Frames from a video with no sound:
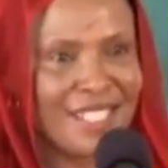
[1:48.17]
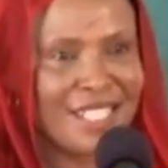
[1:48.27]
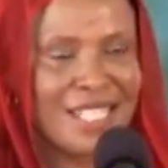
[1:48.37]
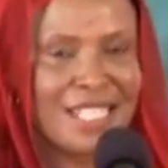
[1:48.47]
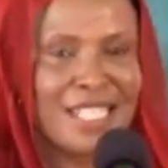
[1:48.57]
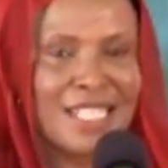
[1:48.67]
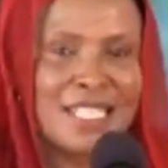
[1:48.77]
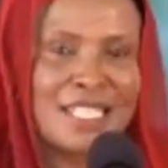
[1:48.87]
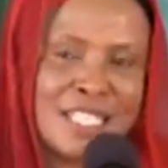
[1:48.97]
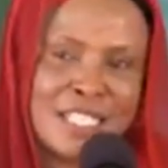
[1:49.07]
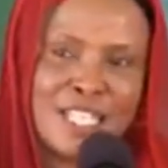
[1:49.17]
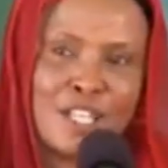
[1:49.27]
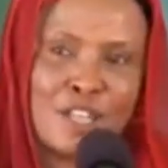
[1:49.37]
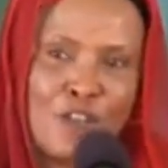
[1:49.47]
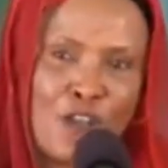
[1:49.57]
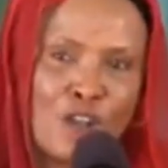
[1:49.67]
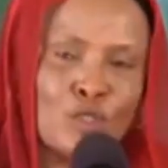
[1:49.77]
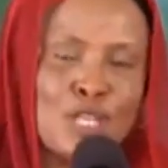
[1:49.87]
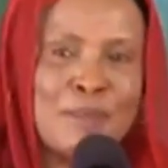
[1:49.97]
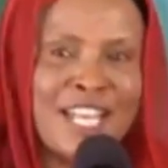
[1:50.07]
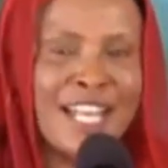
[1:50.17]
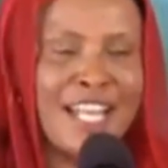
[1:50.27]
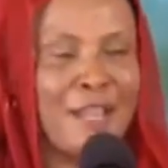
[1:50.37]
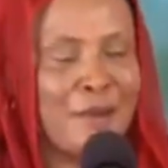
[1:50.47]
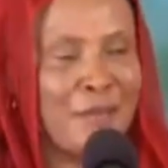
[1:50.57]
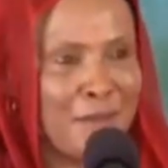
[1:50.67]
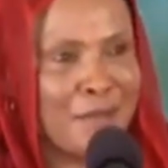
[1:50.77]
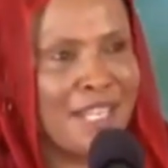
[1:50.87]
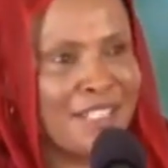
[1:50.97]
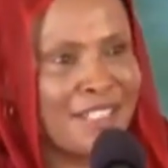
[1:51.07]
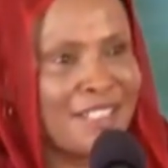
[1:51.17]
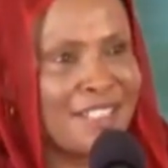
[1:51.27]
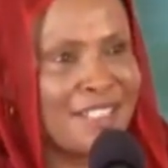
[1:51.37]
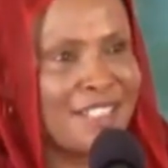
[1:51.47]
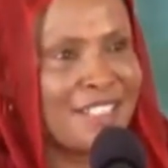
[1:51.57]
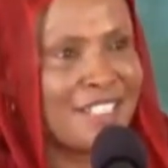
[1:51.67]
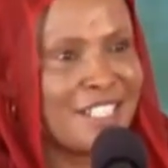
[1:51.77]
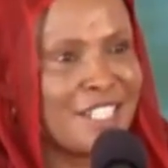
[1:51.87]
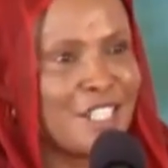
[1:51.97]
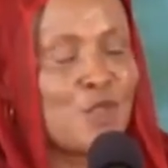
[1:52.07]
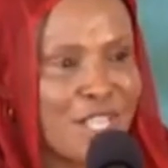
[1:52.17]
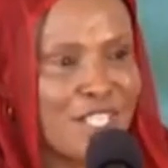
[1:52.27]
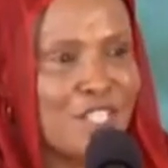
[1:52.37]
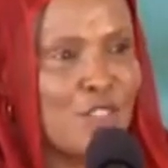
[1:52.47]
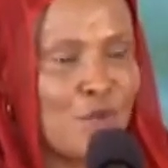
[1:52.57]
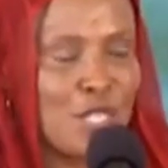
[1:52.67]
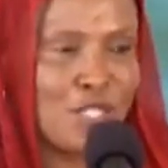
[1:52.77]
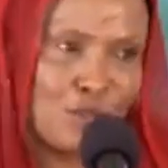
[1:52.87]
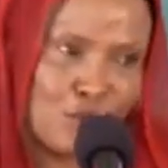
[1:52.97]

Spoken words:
Sisi kidogo tulipitana na wewe 2022.